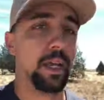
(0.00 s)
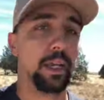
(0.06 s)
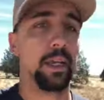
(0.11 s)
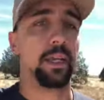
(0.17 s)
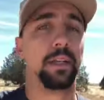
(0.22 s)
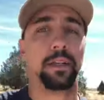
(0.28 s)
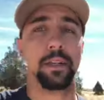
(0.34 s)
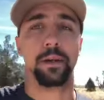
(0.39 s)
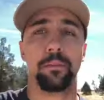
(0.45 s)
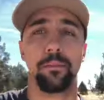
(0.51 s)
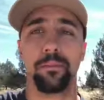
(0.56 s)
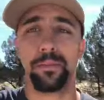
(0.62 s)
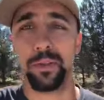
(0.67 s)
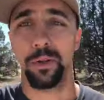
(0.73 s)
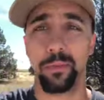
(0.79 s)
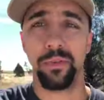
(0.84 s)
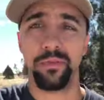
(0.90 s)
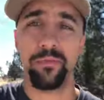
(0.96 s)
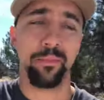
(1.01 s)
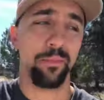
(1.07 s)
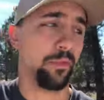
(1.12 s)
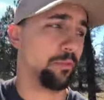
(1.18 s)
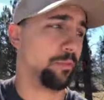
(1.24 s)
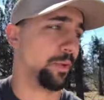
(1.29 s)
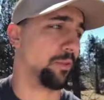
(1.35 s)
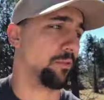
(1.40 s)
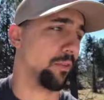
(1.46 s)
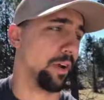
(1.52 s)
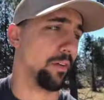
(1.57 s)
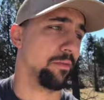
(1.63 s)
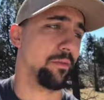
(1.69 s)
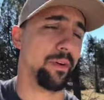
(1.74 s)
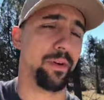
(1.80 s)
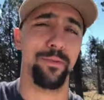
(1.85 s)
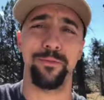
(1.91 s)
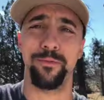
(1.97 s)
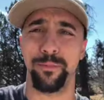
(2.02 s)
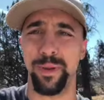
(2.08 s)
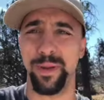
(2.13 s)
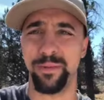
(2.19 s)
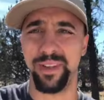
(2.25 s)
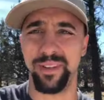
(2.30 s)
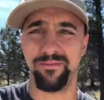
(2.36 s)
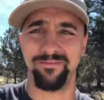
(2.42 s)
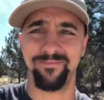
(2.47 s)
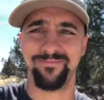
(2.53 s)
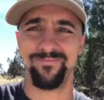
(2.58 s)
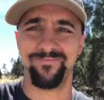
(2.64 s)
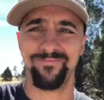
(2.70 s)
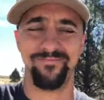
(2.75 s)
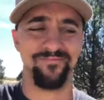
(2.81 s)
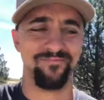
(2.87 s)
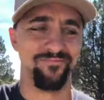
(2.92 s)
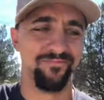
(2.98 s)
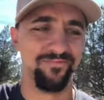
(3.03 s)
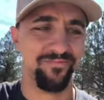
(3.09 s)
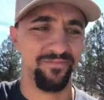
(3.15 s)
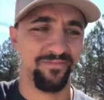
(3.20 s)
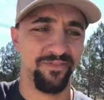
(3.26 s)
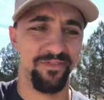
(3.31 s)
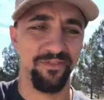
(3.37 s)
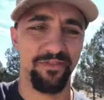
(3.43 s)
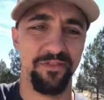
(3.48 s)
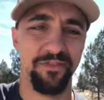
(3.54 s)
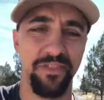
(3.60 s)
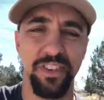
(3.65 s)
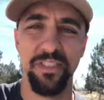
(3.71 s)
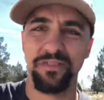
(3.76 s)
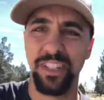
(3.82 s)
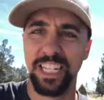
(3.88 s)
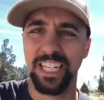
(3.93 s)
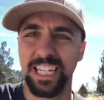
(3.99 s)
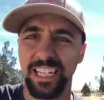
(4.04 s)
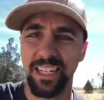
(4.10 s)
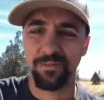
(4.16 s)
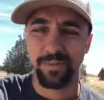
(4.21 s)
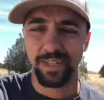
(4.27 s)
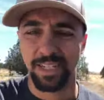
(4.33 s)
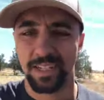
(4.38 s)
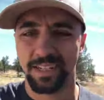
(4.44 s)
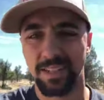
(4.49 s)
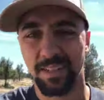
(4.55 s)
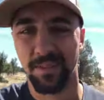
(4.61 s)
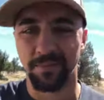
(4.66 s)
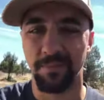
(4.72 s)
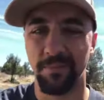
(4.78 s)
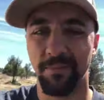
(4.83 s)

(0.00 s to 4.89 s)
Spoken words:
And yeah, we've been driving around for maybe 15 minutes,